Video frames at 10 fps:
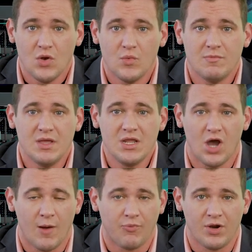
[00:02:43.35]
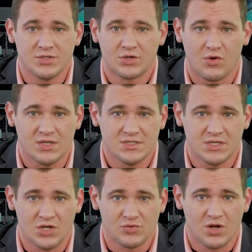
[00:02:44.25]
when many operators across the
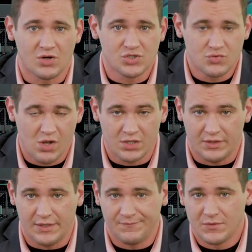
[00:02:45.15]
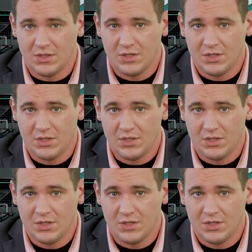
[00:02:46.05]
country are struggling.